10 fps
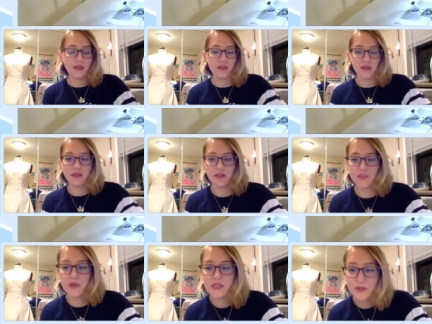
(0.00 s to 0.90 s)
uh it's
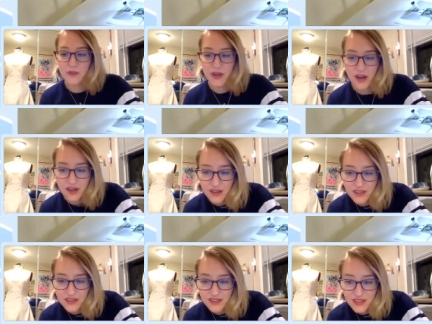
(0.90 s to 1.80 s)
been too long
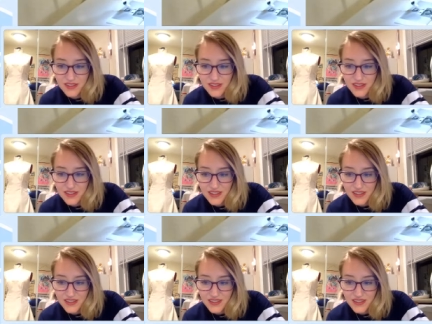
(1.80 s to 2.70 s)

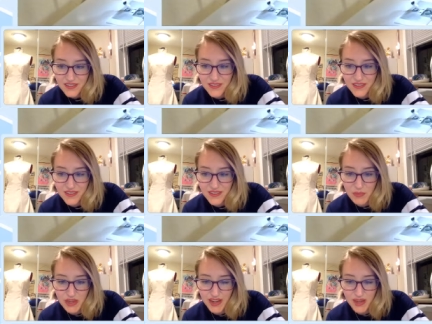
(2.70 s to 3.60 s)
oh
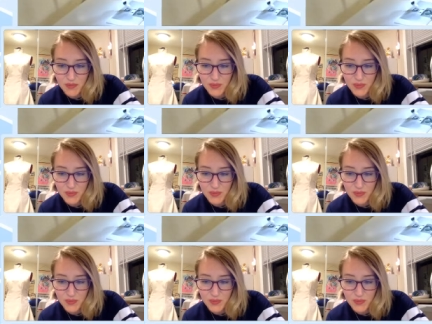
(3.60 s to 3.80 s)
clappy hype